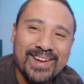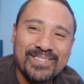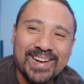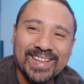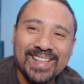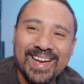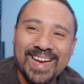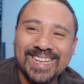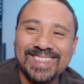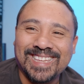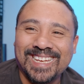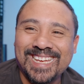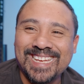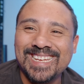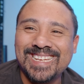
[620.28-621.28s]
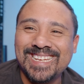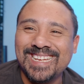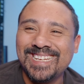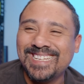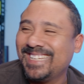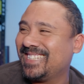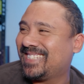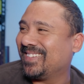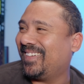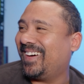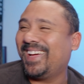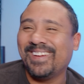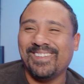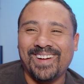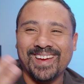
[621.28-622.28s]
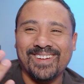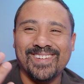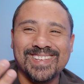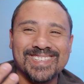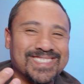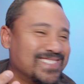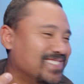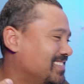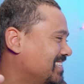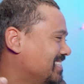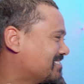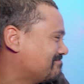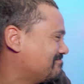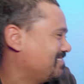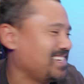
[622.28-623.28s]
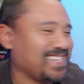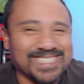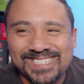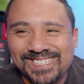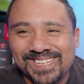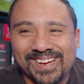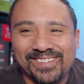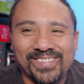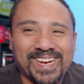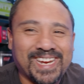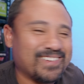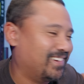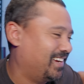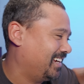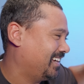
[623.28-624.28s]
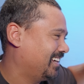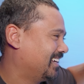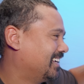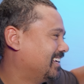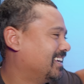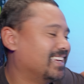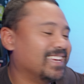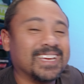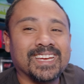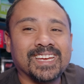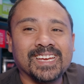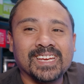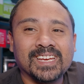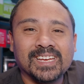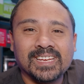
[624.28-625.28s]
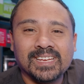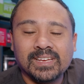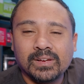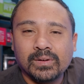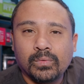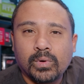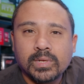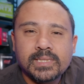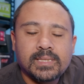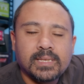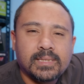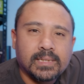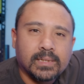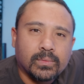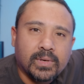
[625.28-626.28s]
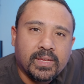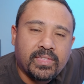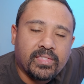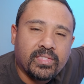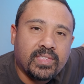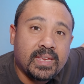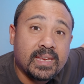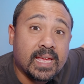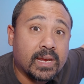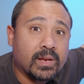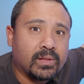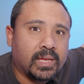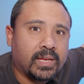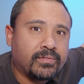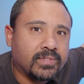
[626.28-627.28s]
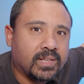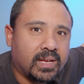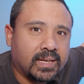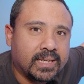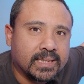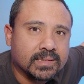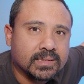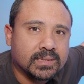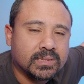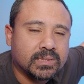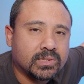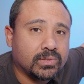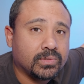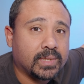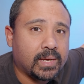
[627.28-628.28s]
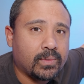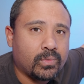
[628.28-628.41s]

am I like this? Why do I always do this weird stuff? Anyway, what's the deal with the Nanoleaf Lines? Do they